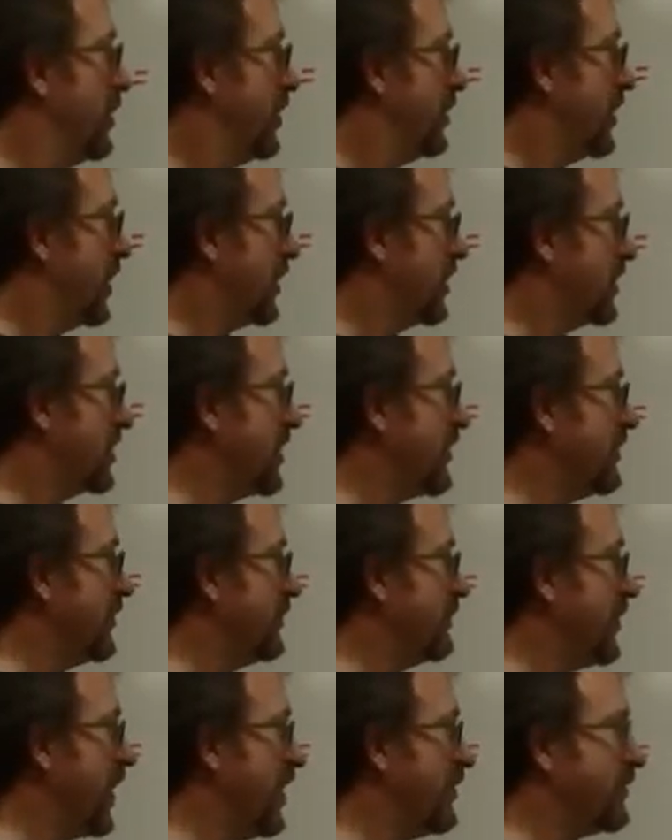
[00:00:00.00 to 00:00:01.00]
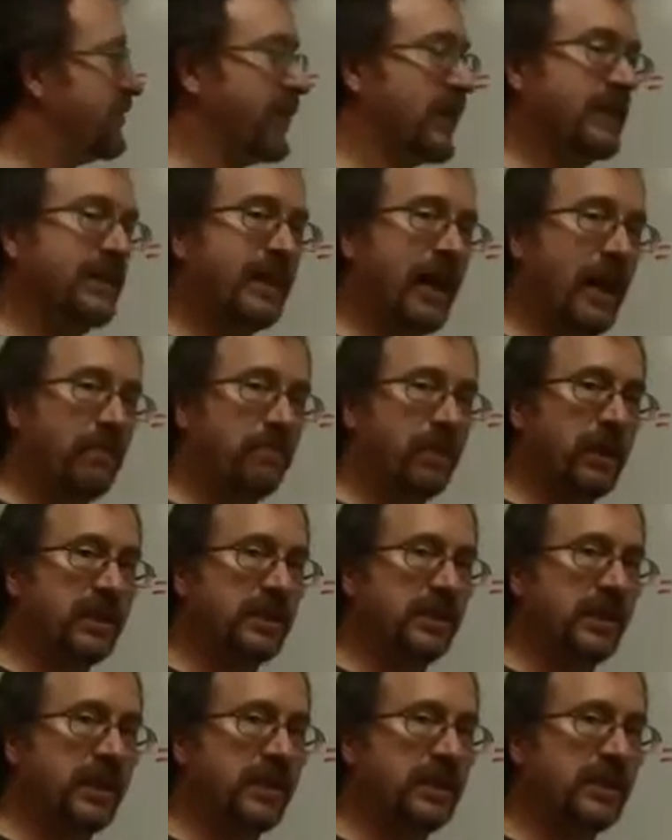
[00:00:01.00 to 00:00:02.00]
Take the 75, divide that by
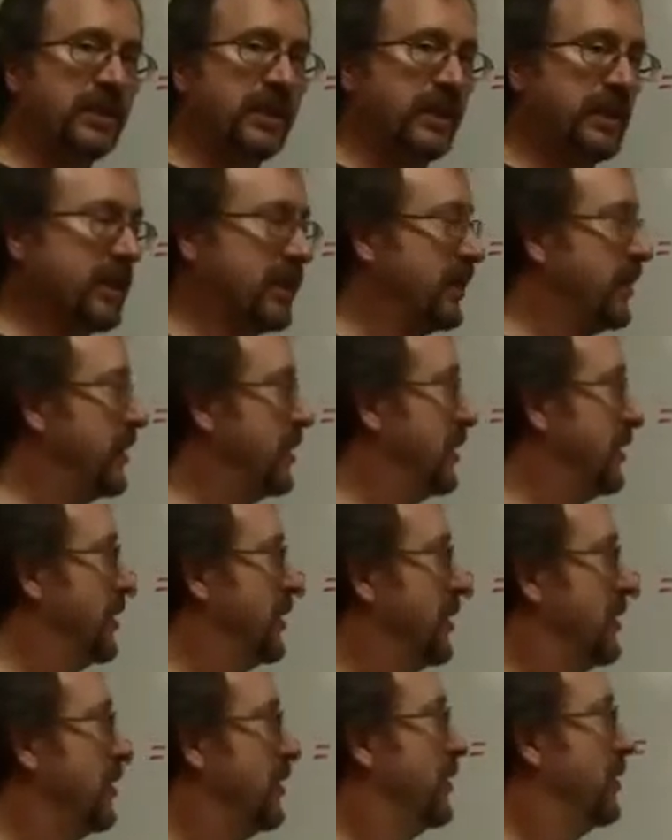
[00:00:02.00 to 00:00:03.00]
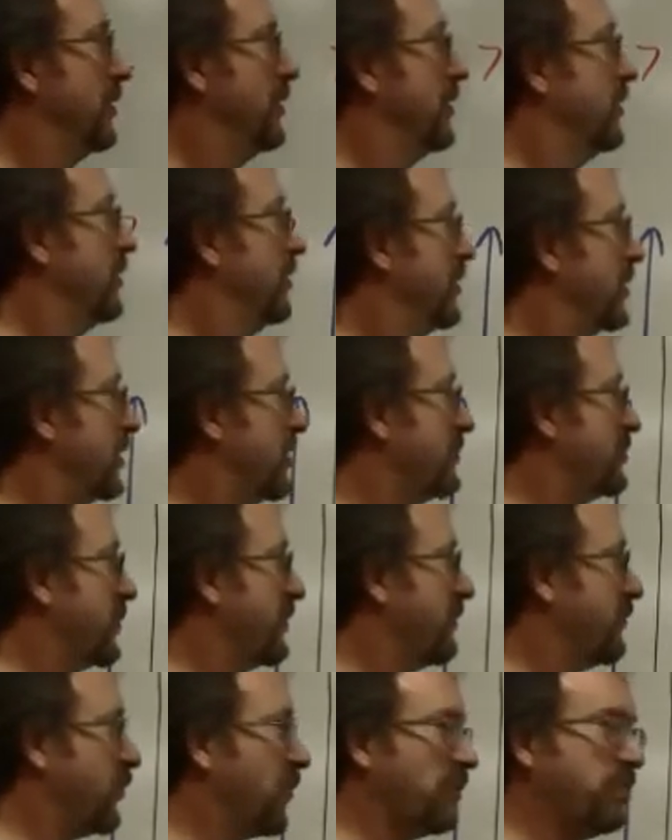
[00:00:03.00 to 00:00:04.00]
16. Gives me
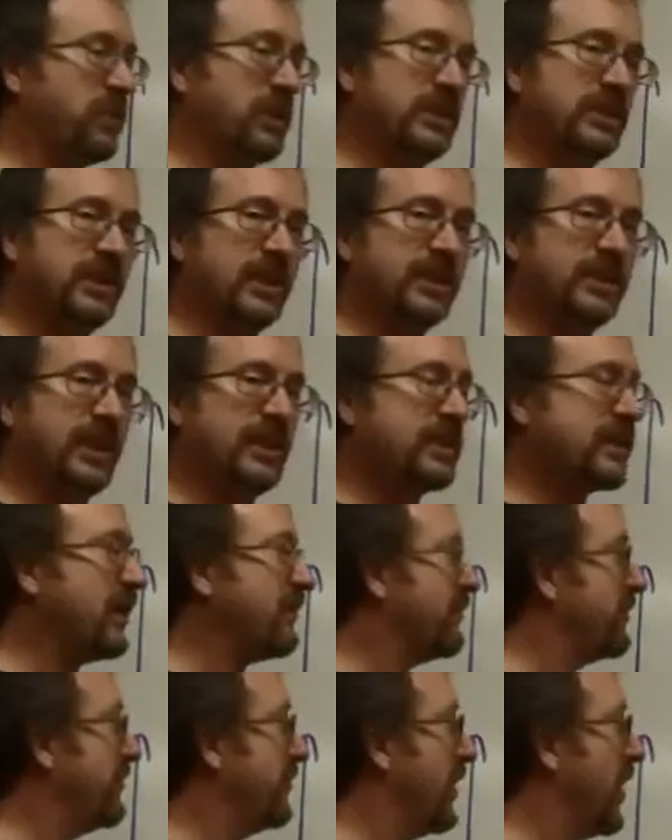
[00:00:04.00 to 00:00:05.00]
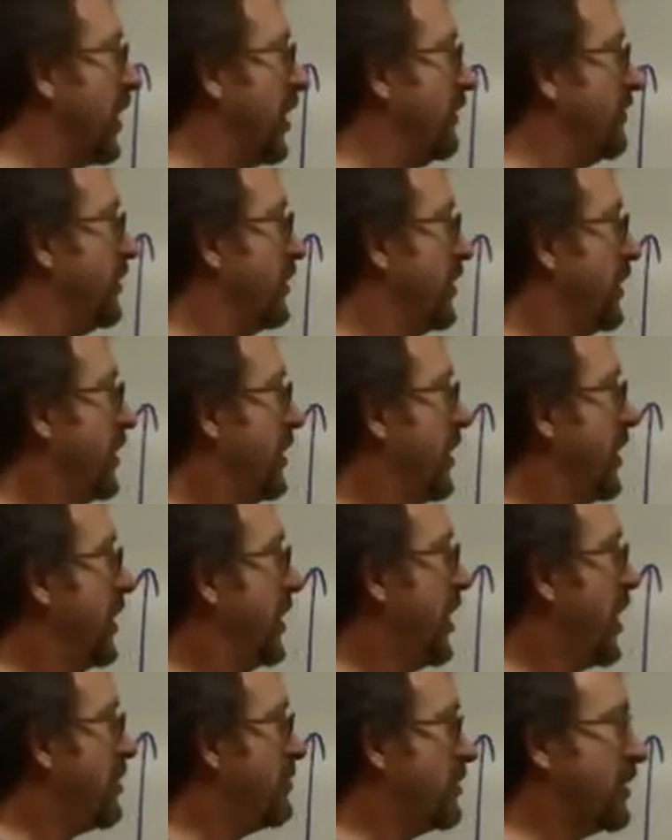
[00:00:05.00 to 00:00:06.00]
4.6875.
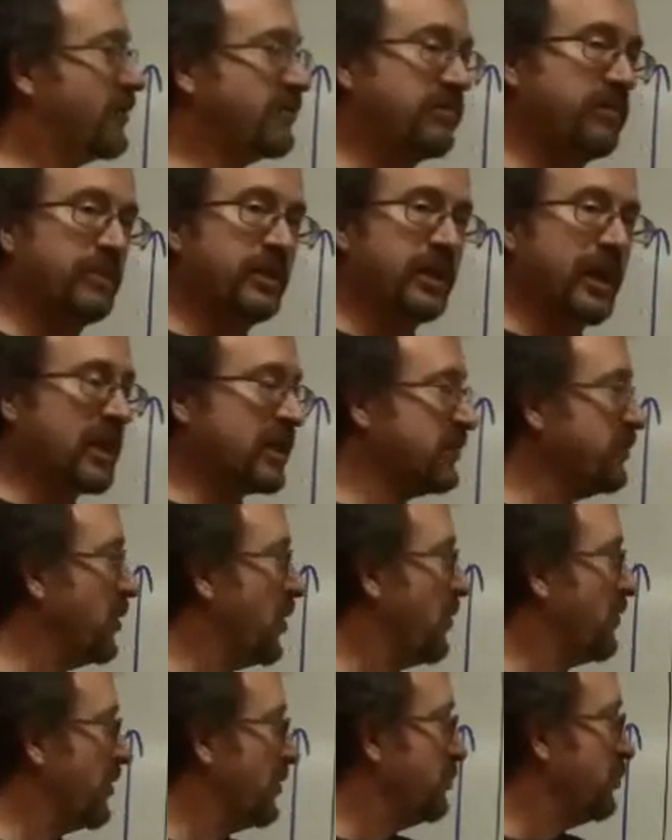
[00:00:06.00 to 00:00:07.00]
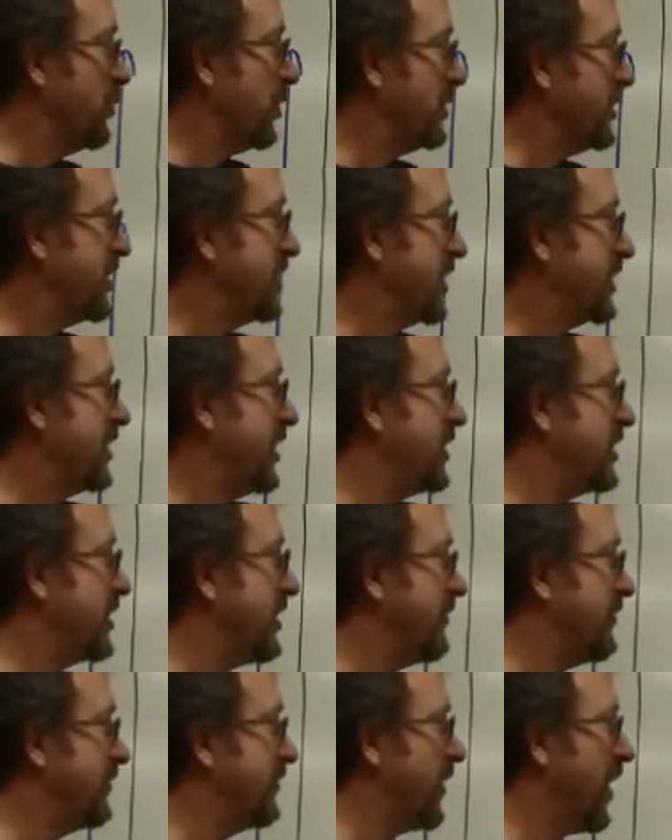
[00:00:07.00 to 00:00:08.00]
Everything from the decimal over,
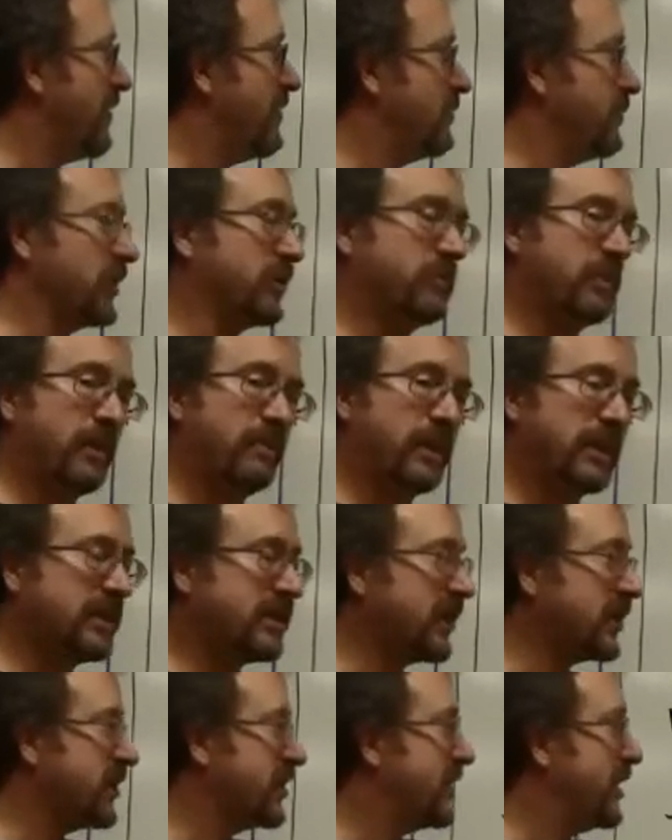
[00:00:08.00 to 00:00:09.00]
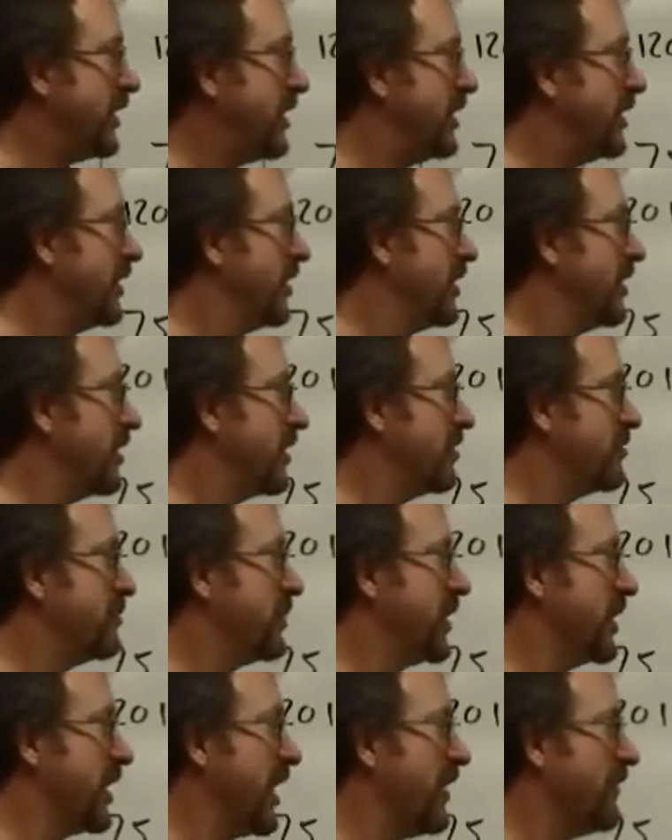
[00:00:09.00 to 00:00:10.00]
0.6875, and multiplied by 16, gives me
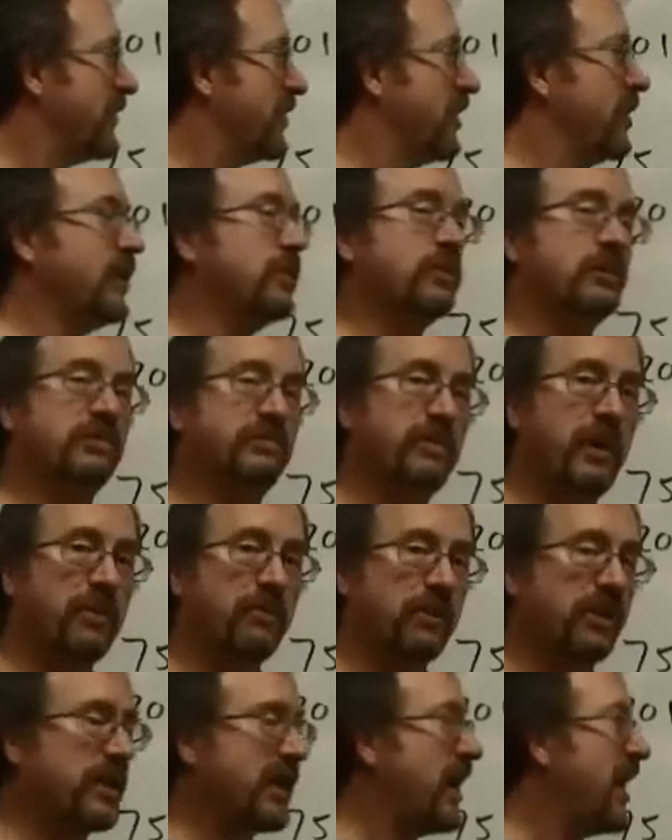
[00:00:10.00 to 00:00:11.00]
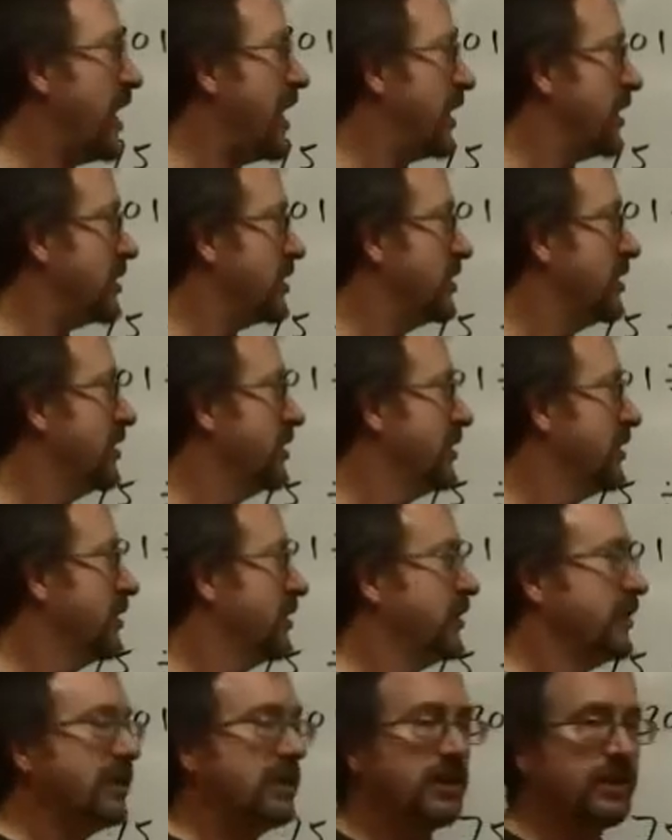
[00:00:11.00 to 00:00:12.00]
11, which remember in hex
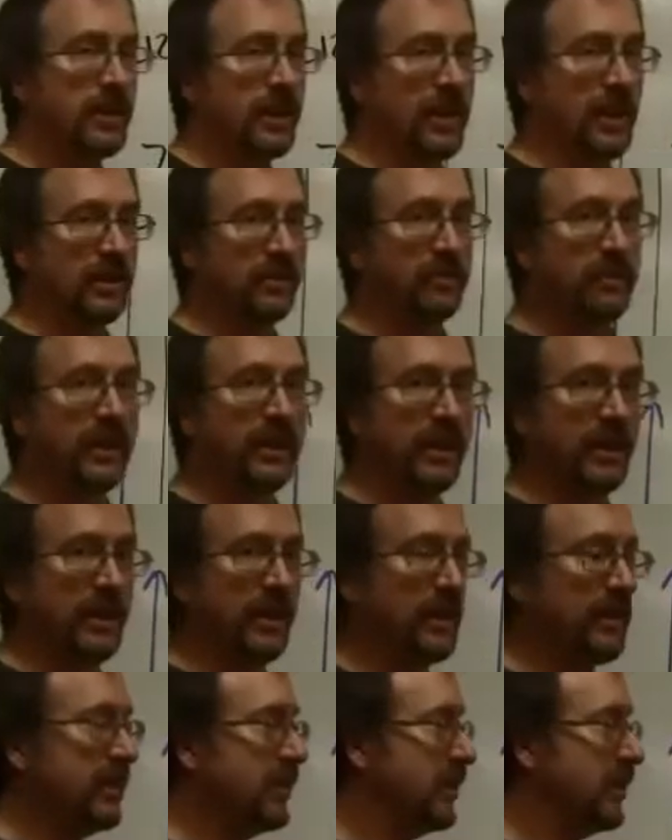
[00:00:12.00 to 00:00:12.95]
is the letter B.